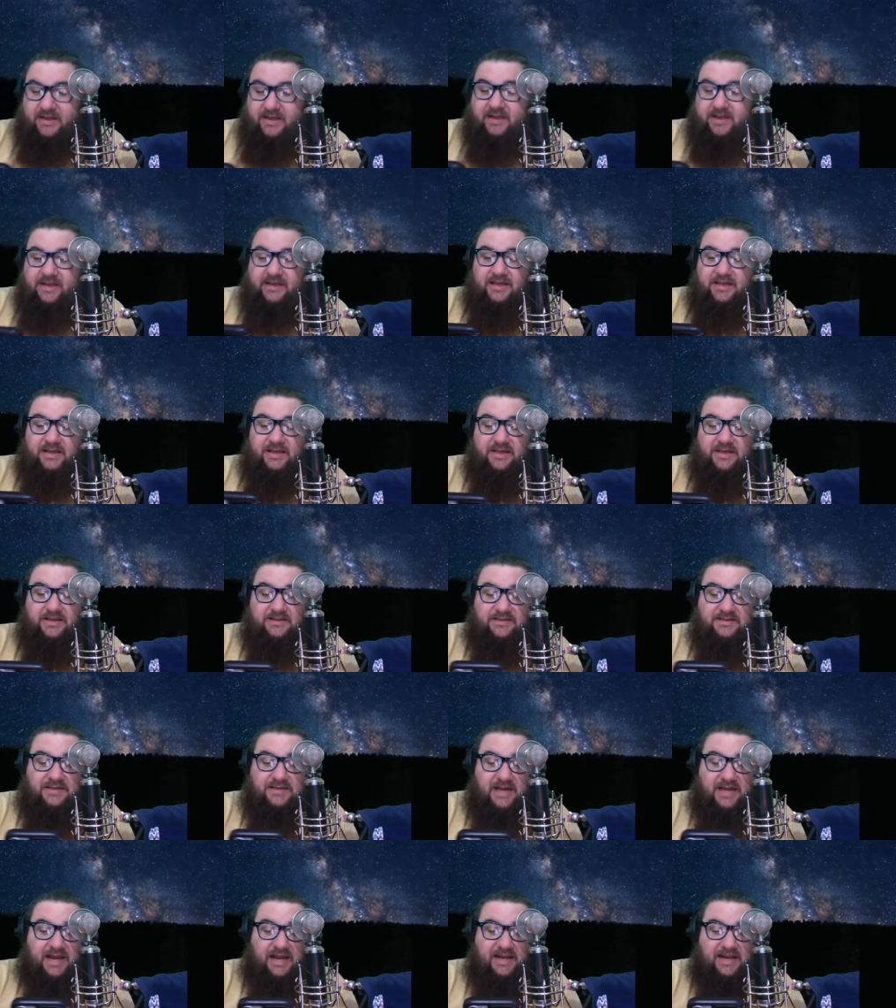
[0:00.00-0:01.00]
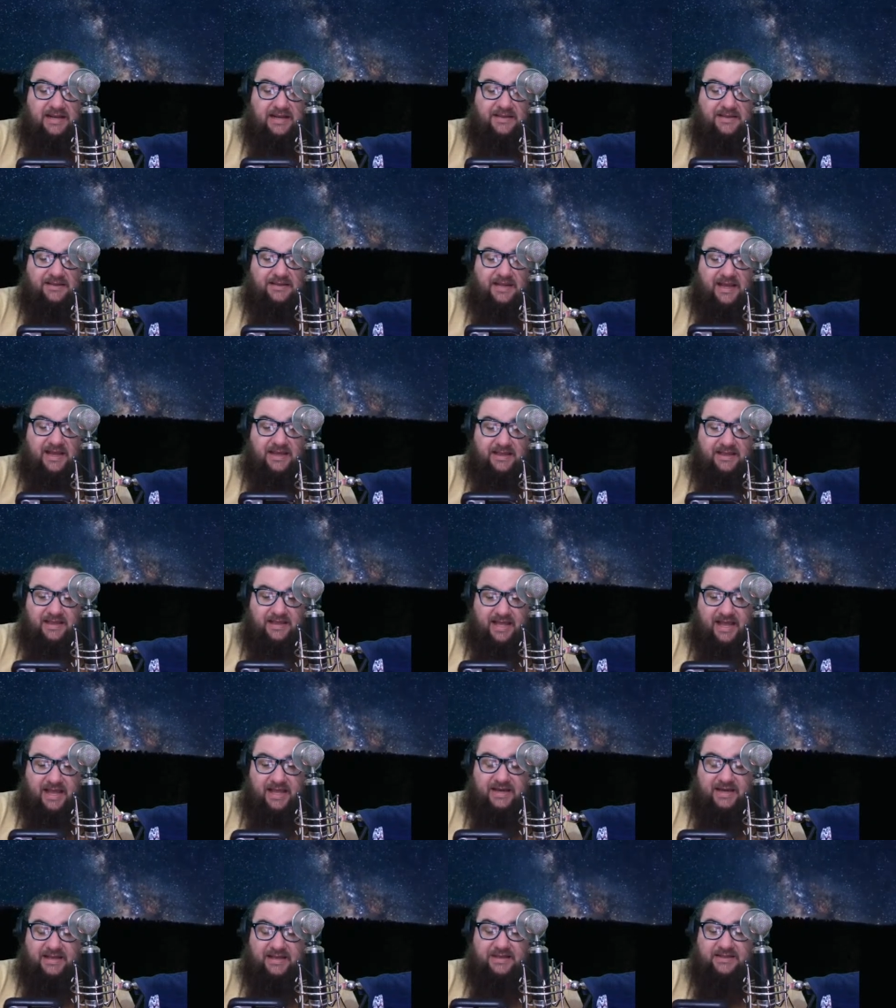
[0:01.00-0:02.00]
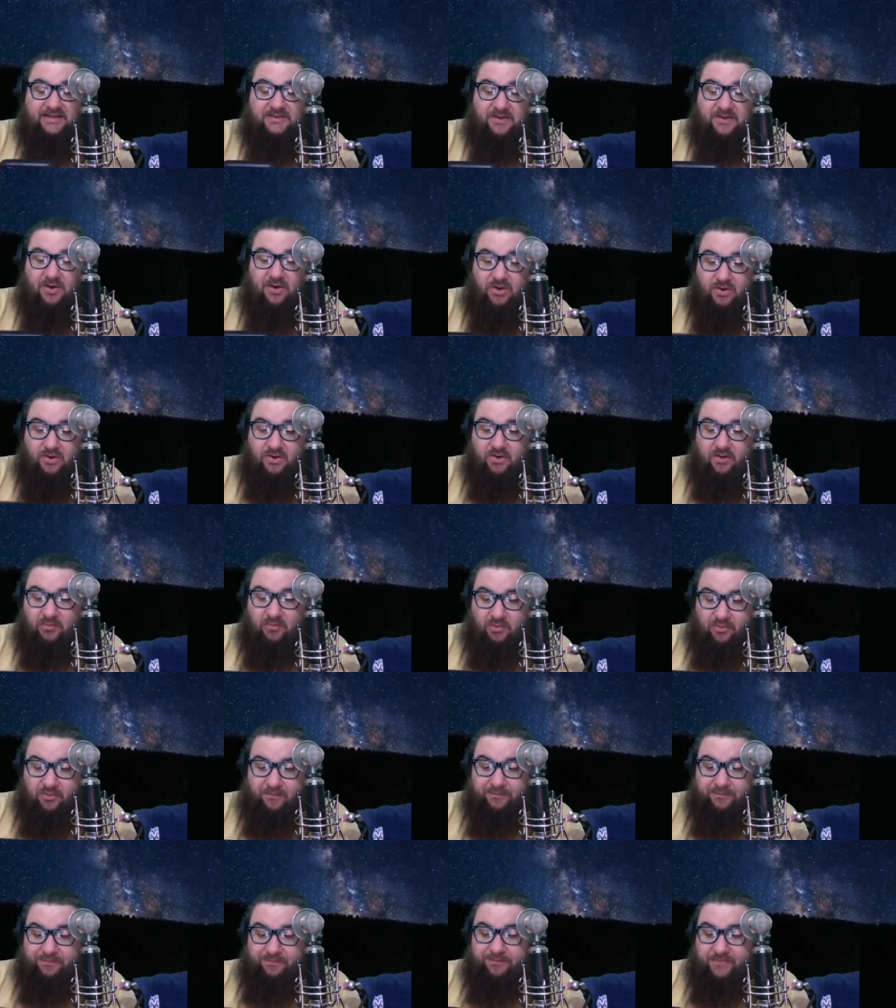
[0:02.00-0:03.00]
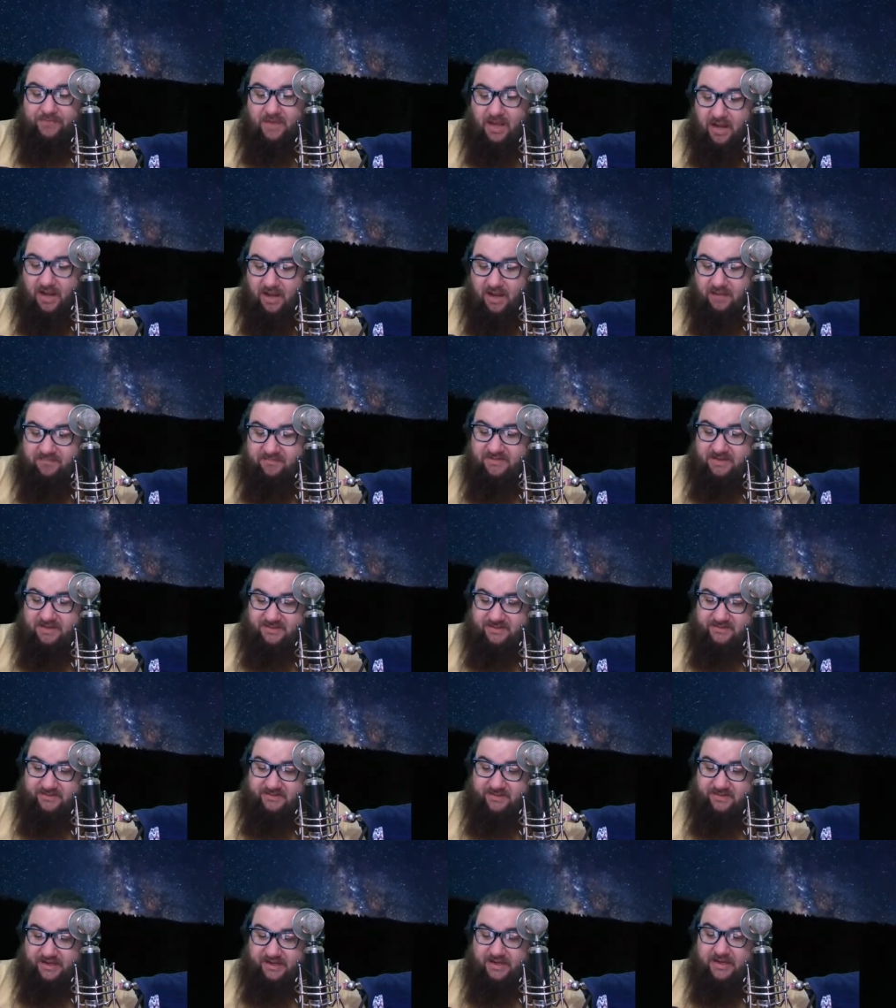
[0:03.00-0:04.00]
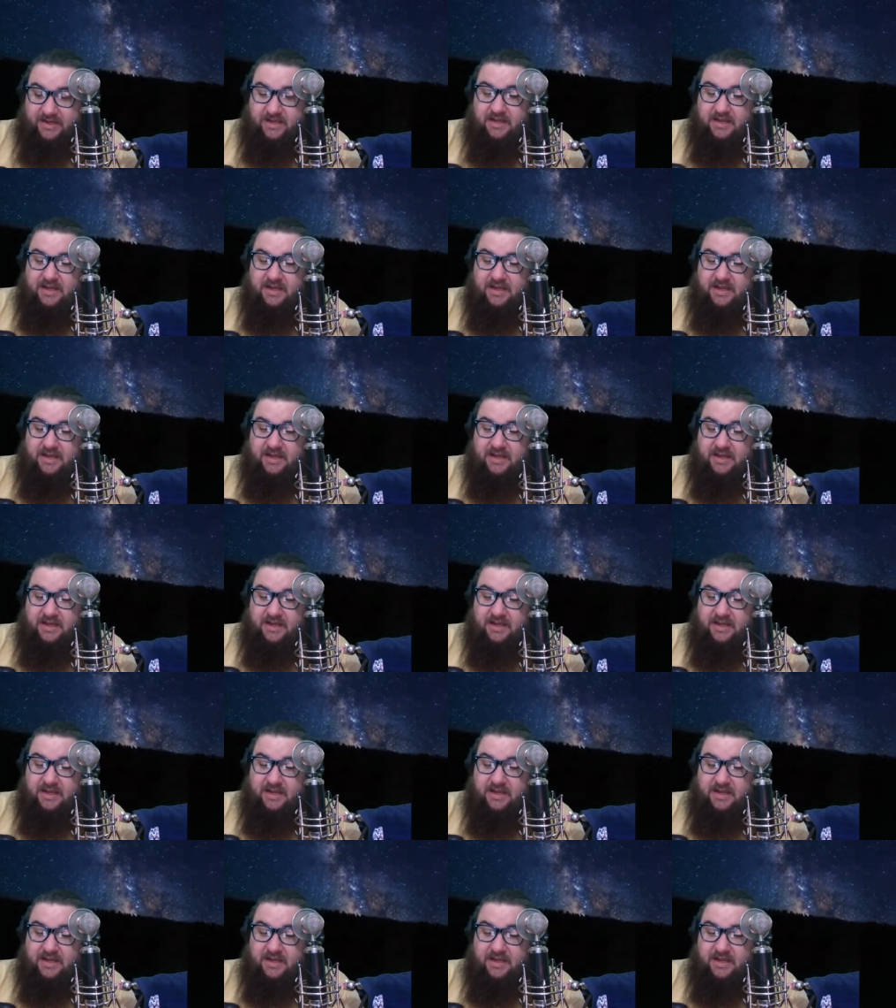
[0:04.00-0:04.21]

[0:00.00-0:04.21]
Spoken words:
Kids dying like that, it's horrible. Obviously.